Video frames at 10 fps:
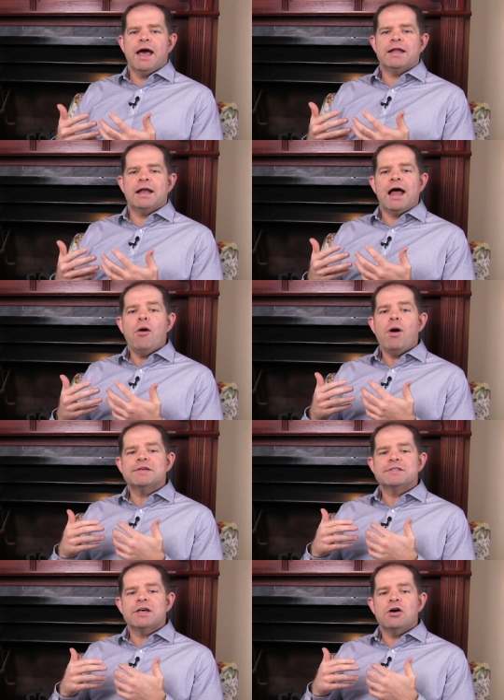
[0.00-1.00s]
and allow
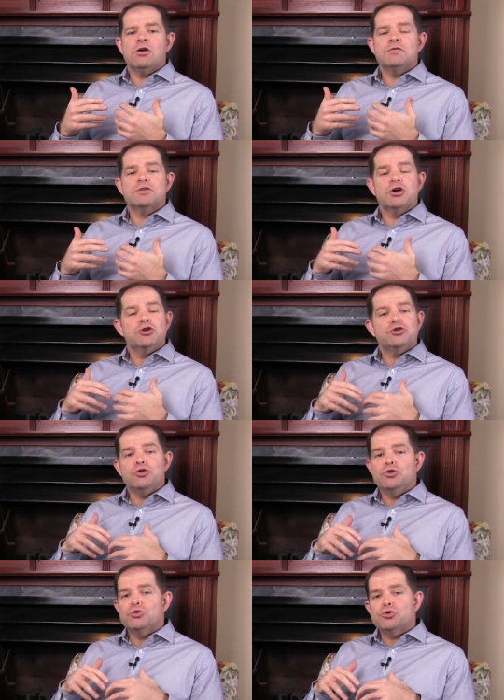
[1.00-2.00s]
ourselves to
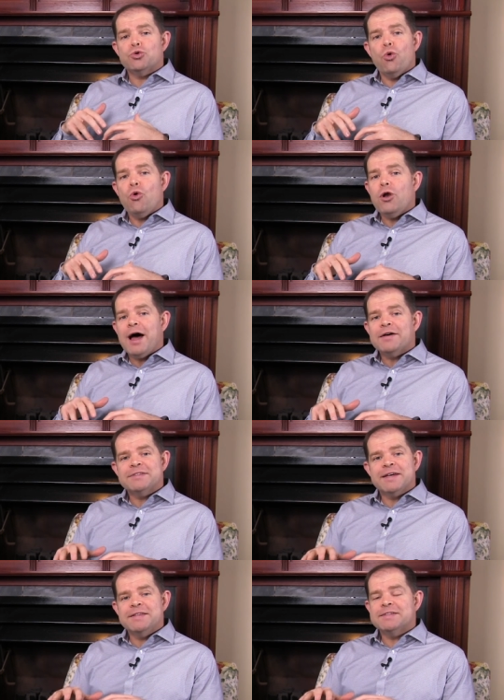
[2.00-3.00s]
use all our
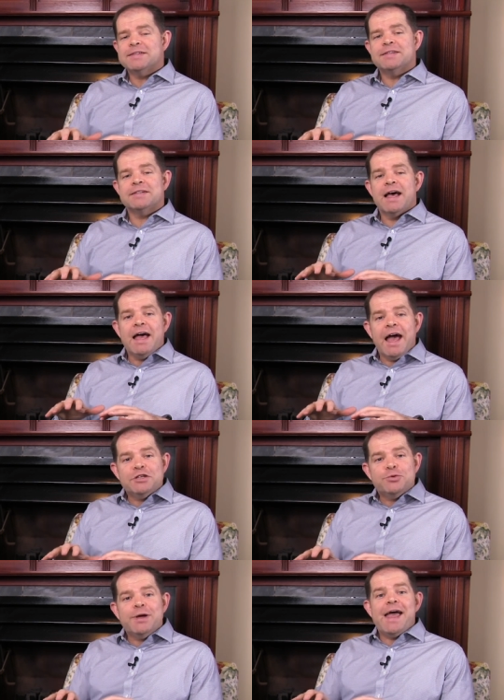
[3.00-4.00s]
senses
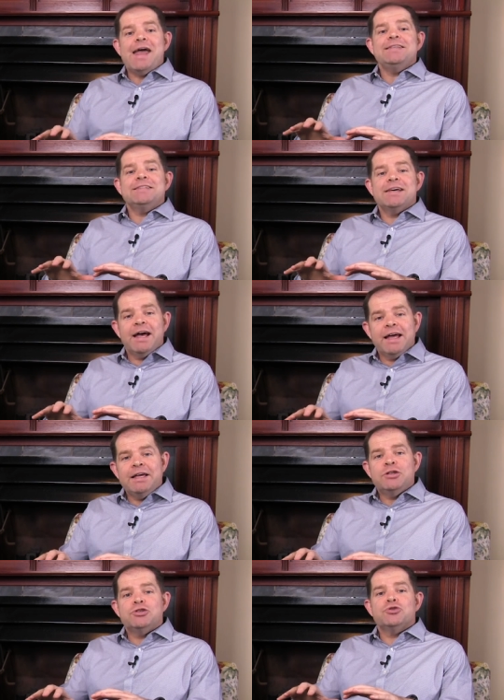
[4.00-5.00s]
as we enter
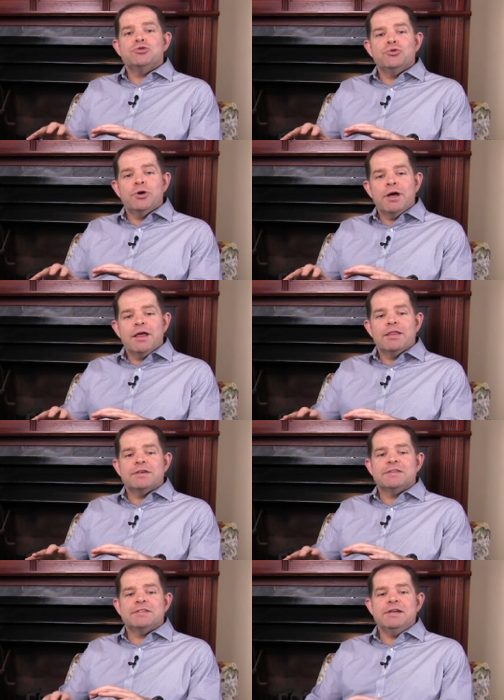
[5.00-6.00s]
into
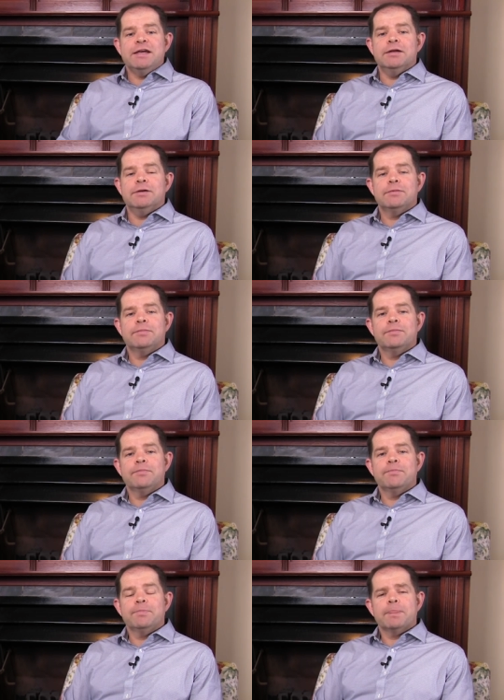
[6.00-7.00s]
the scene
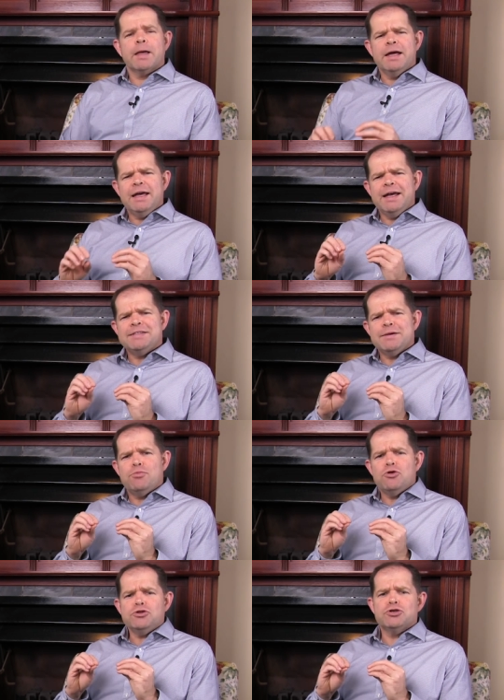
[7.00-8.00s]
it's
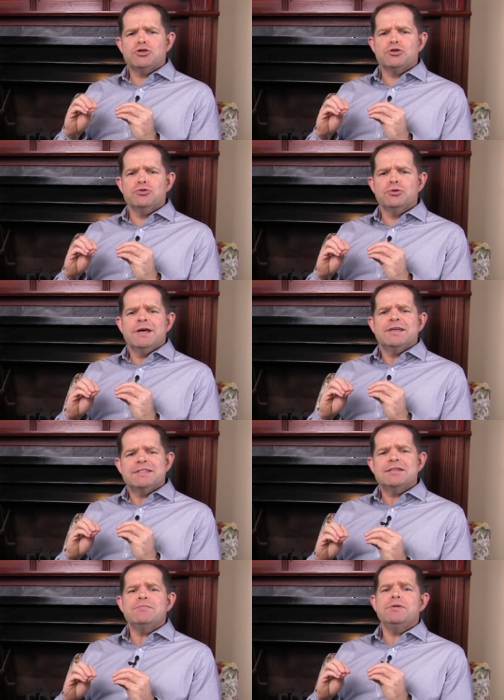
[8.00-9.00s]
important to
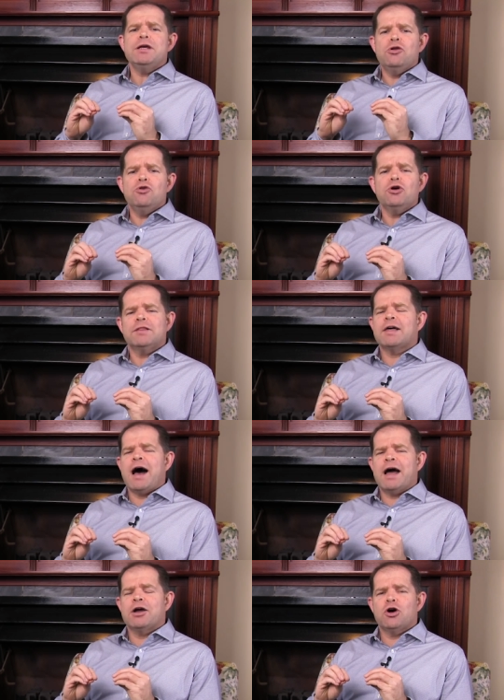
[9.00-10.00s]
simply look at the
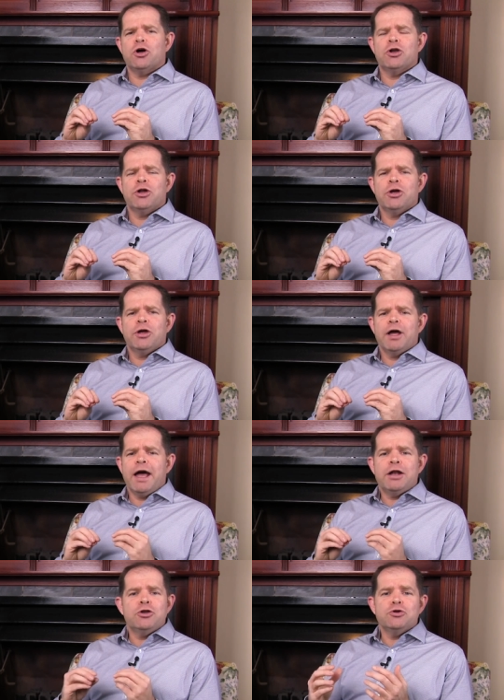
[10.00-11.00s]
icon
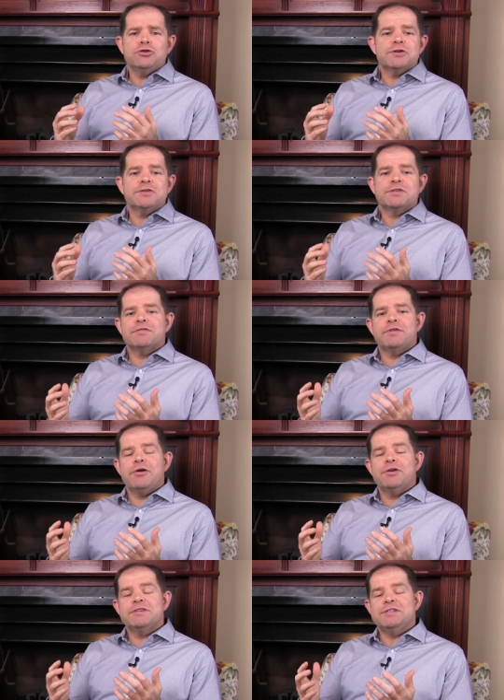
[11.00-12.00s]
and notice the
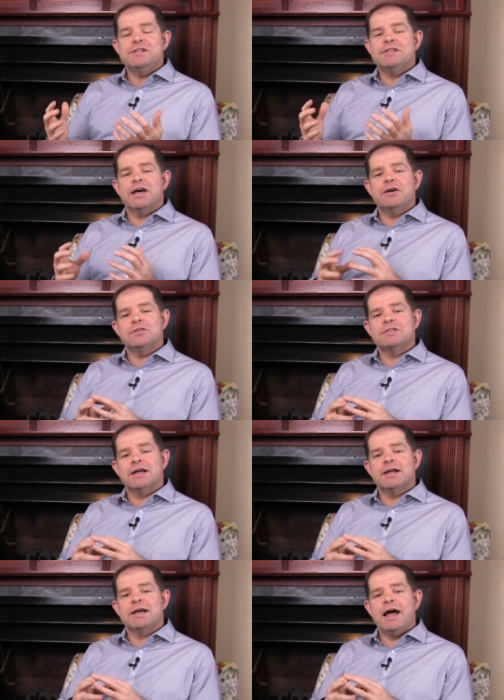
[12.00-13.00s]
various details
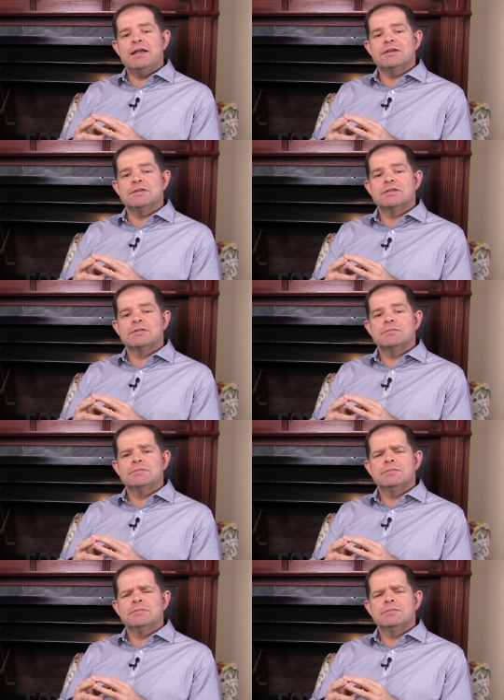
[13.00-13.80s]
and colors.